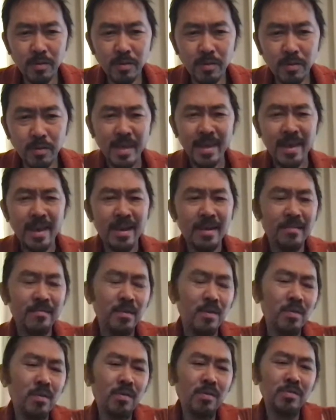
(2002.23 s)
They have
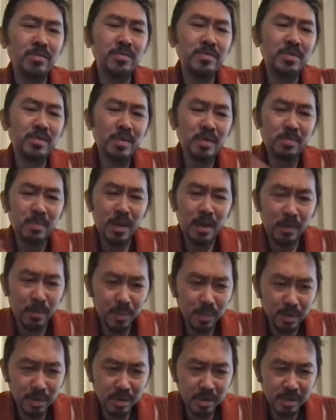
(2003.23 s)
old
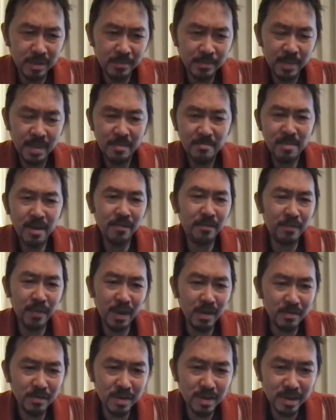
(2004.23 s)
newspapers. My
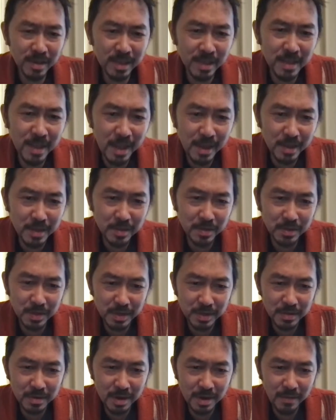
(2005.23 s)
favorite is the National
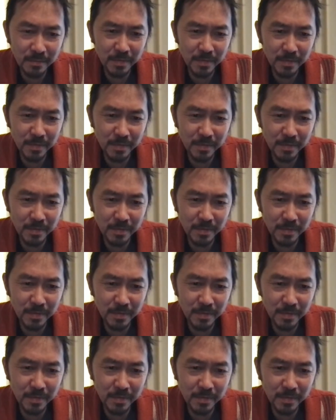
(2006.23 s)
Geographics. Do
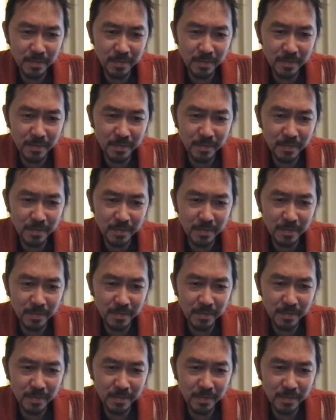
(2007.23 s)
you have a friend or
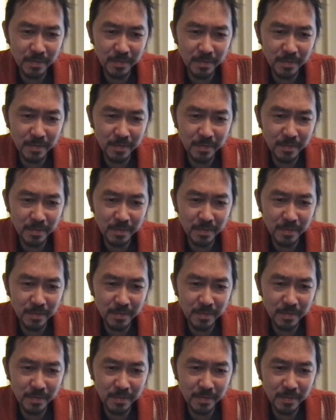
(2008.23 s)
family member that has like
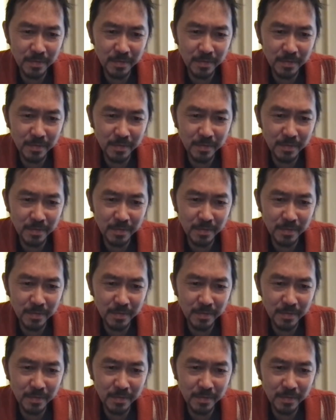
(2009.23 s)
a stack of